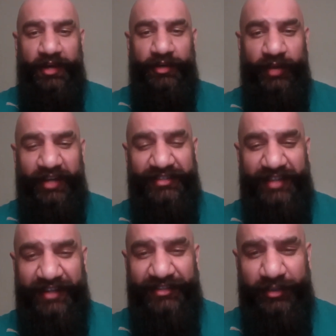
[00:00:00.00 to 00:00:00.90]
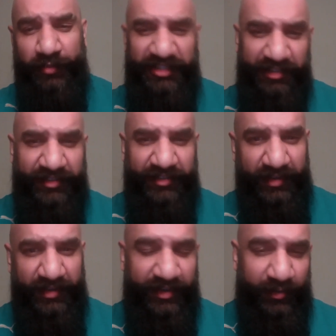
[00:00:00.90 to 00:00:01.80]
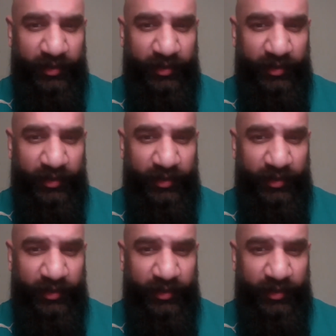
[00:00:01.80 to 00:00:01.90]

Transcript: Today's guest, you must have seen him in a